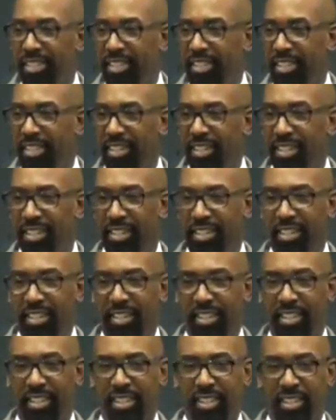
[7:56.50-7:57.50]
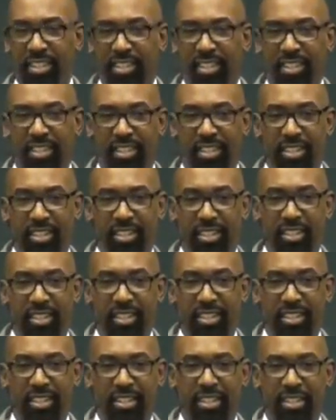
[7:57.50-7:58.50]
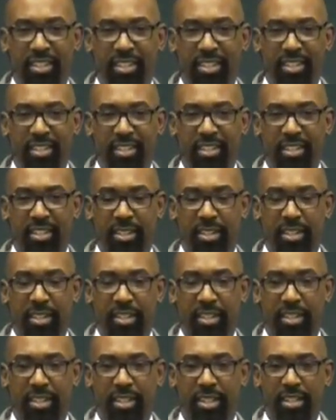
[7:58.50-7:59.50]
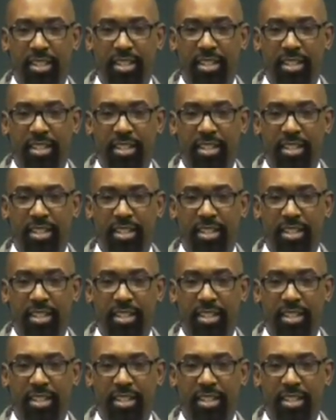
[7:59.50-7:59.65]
(silence)